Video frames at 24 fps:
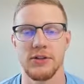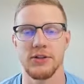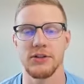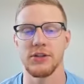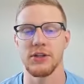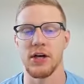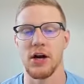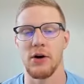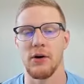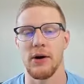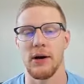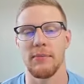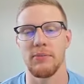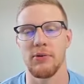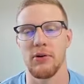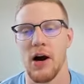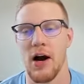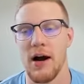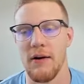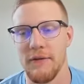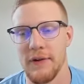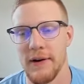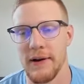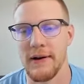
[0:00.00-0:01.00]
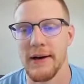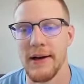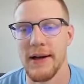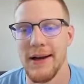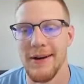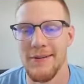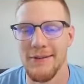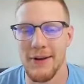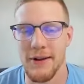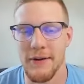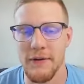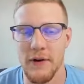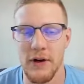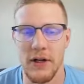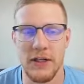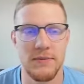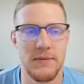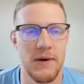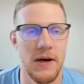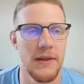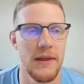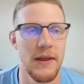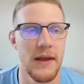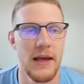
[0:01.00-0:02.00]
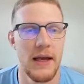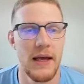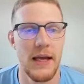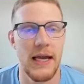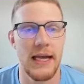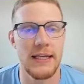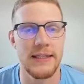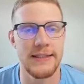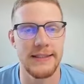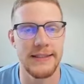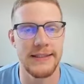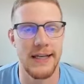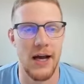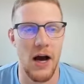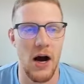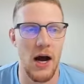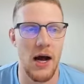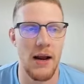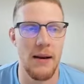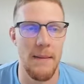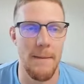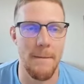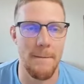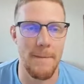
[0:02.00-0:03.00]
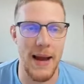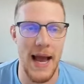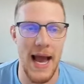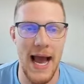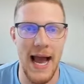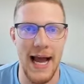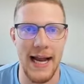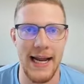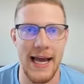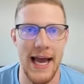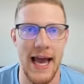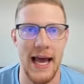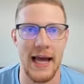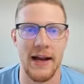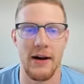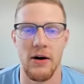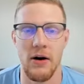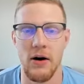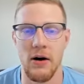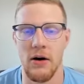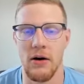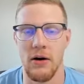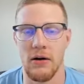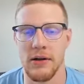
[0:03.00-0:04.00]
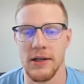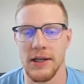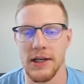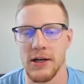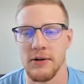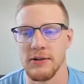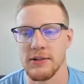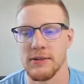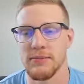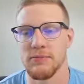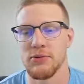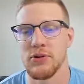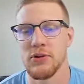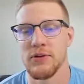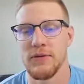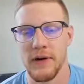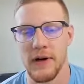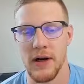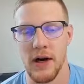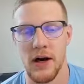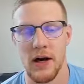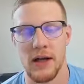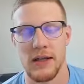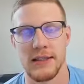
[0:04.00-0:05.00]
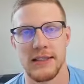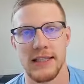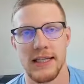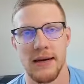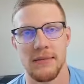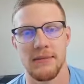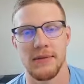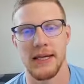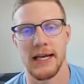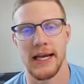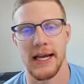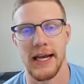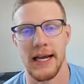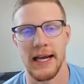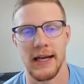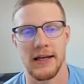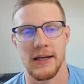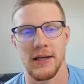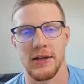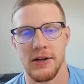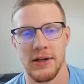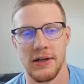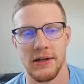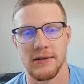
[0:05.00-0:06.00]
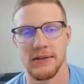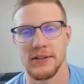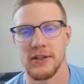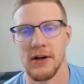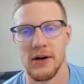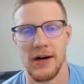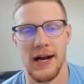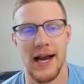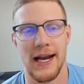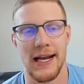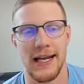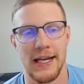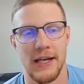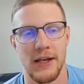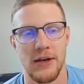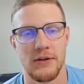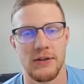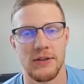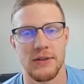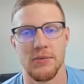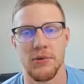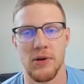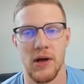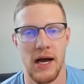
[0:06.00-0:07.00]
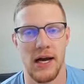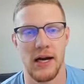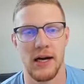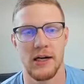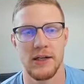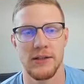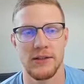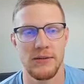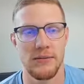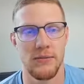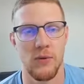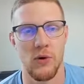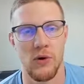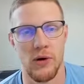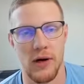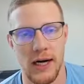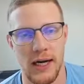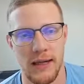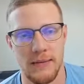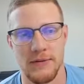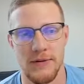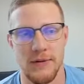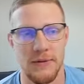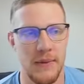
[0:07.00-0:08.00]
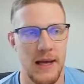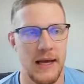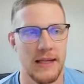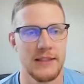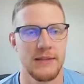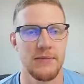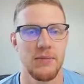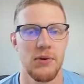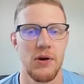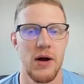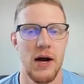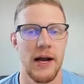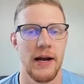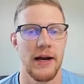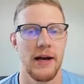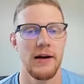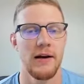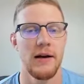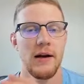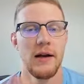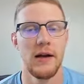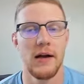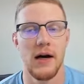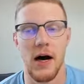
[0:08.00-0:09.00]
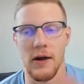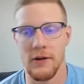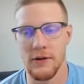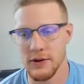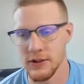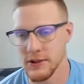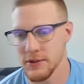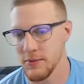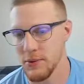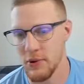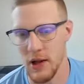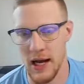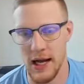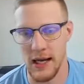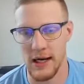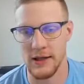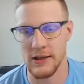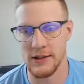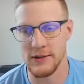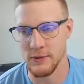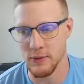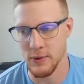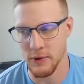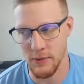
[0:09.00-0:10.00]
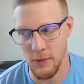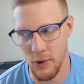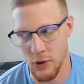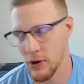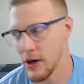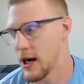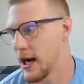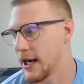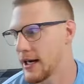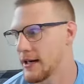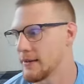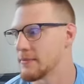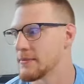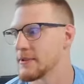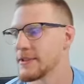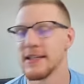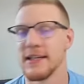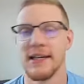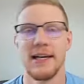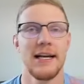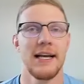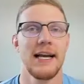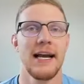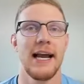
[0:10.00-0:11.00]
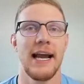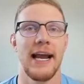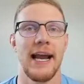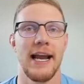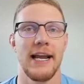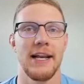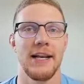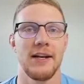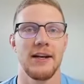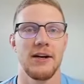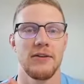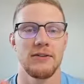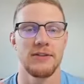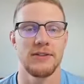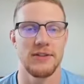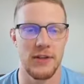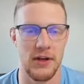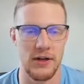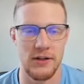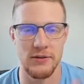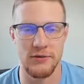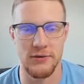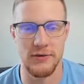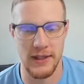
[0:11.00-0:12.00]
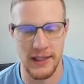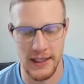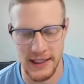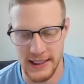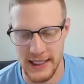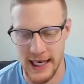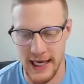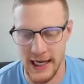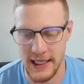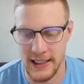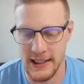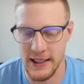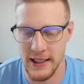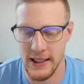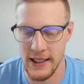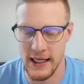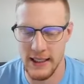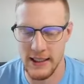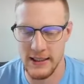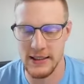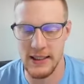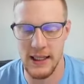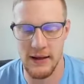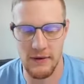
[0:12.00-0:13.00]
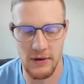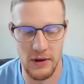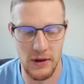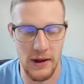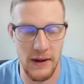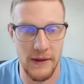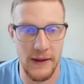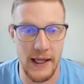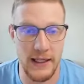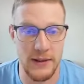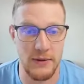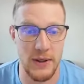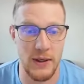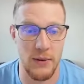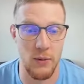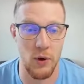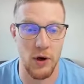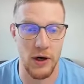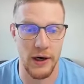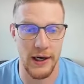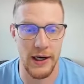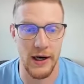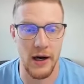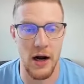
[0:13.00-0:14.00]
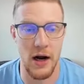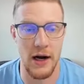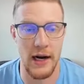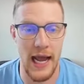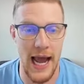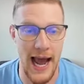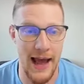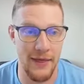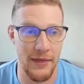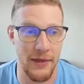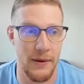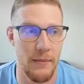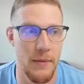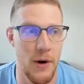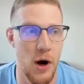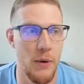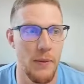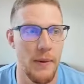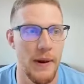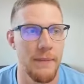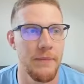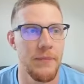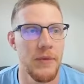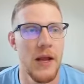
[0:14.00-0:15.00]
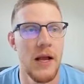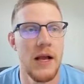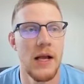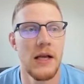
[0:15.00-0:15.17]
or so in profit for the first month is not bad at all. You know, it's a proof of concept and you can start adding in new suppliers, more items from that supplier, other suppliers with more items, and you know, start to really take it to the next level. And that's what I'm working on at the moment.